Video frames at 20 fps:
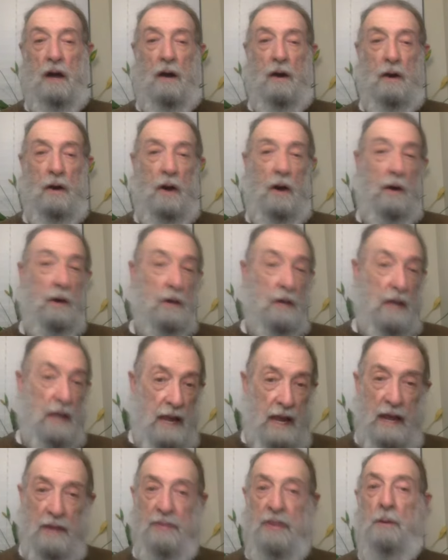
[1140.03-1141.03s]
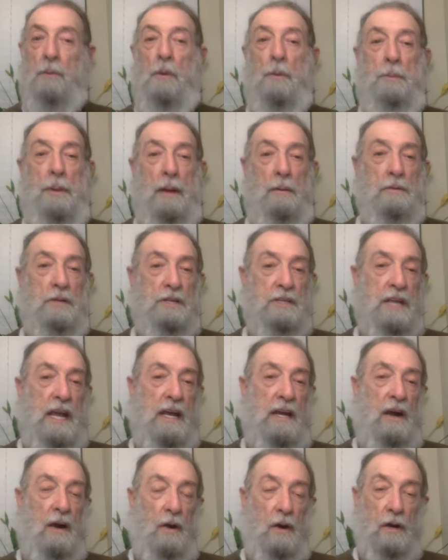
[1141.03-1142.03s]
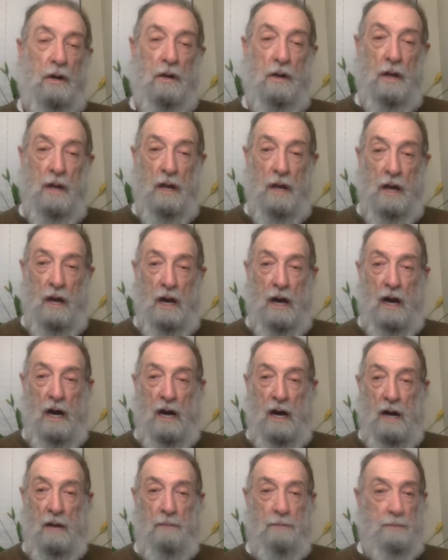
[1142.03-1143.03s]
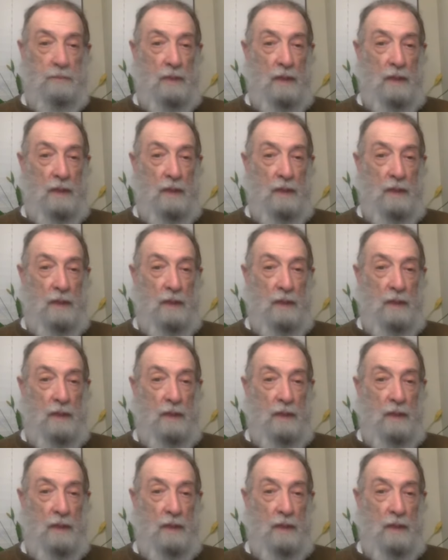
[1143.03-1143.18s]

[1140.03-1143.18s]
our, our land. They won't be able to take our uh,